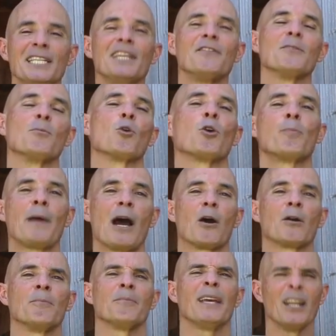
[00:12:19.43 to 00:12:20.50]
see even more
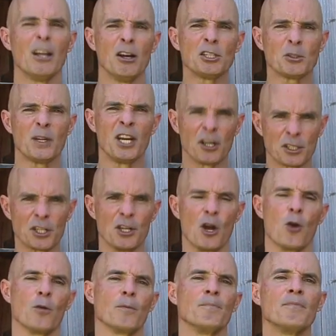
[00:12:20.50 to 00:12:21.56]
power. And also, here's a
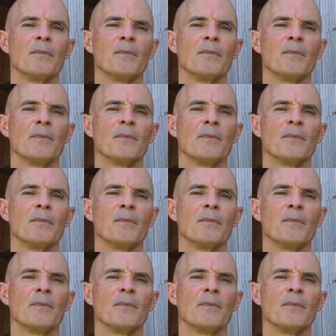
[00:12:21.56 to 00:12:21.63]
note.